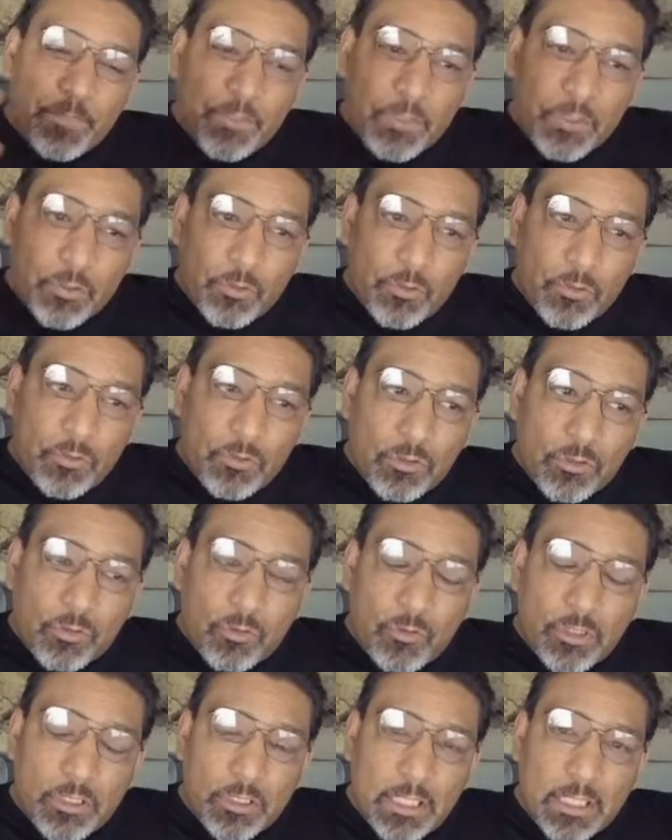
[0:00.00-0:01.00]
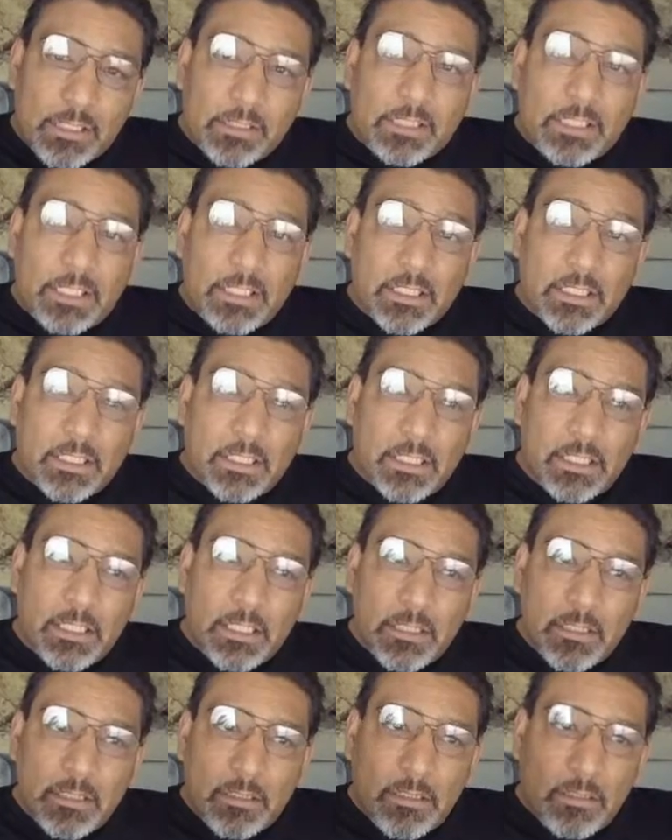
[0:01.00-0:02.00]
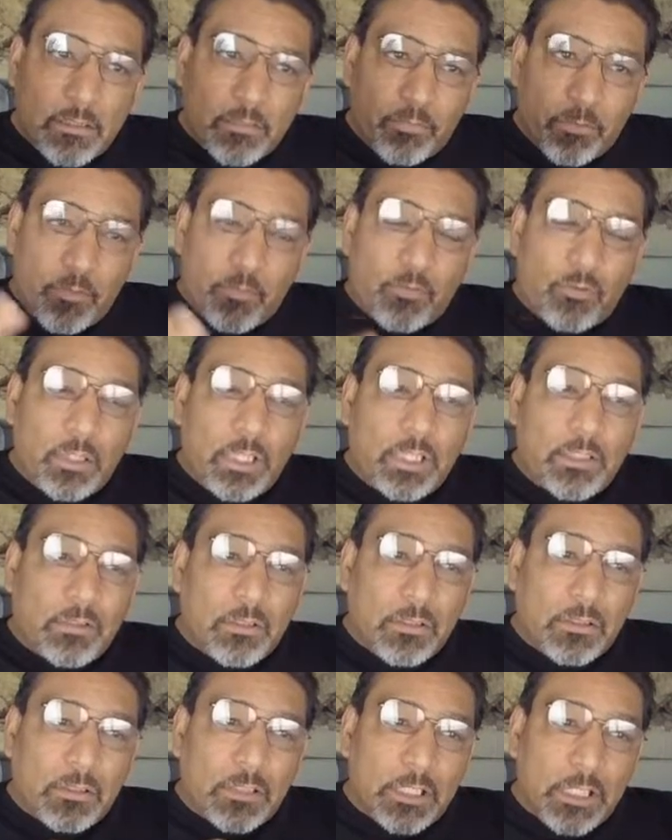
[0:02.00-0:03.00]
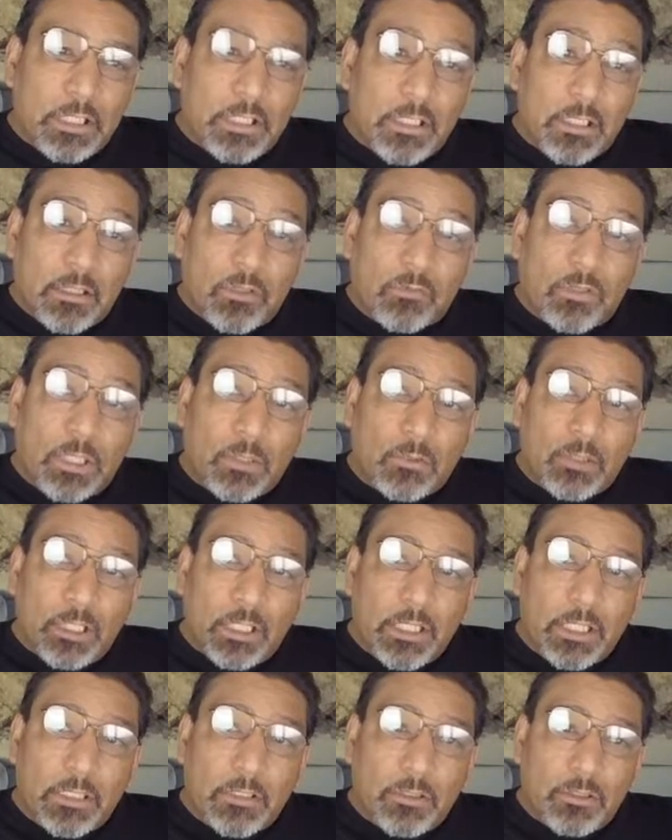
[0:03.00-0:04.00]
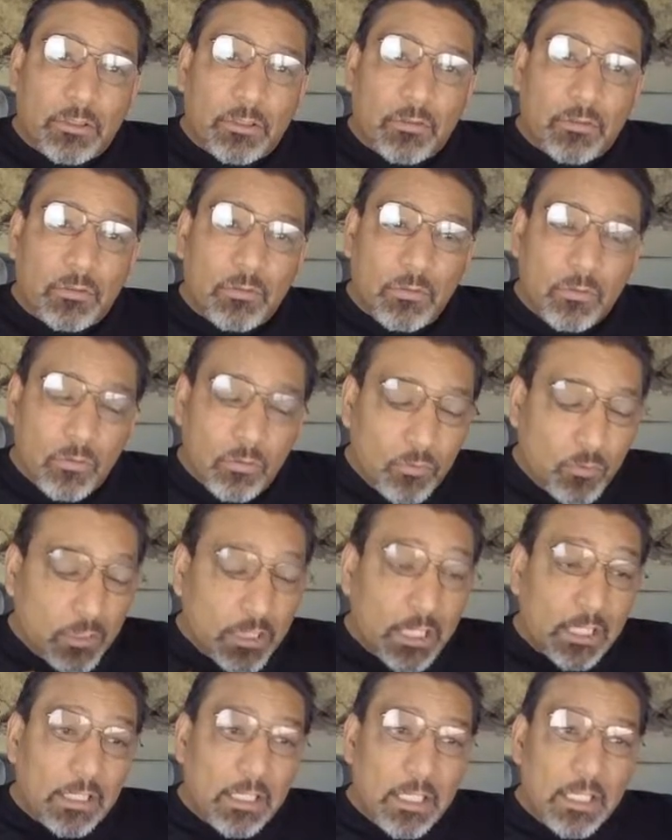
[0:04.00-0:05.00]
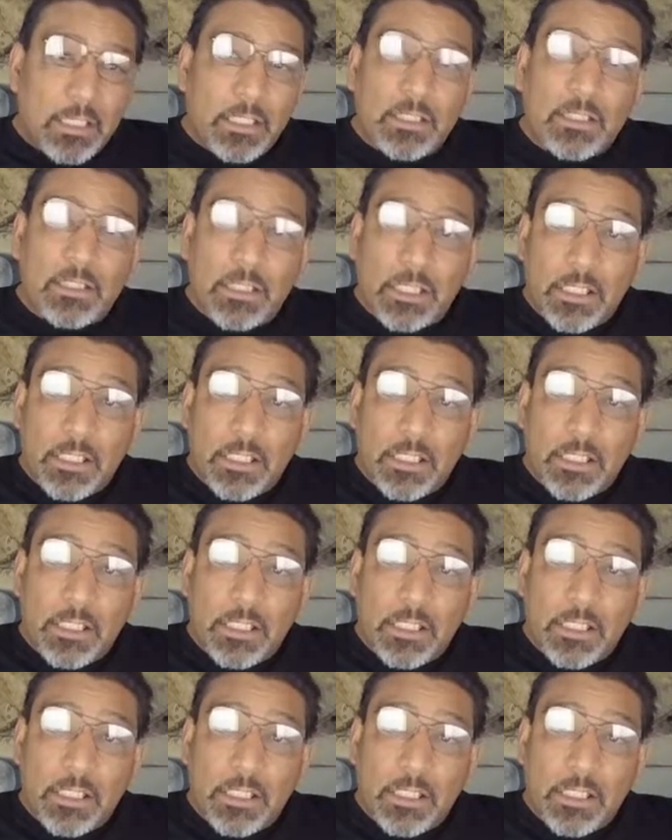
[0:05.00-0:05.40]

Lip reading: So it's not technically the people that said that the route changed were not lying.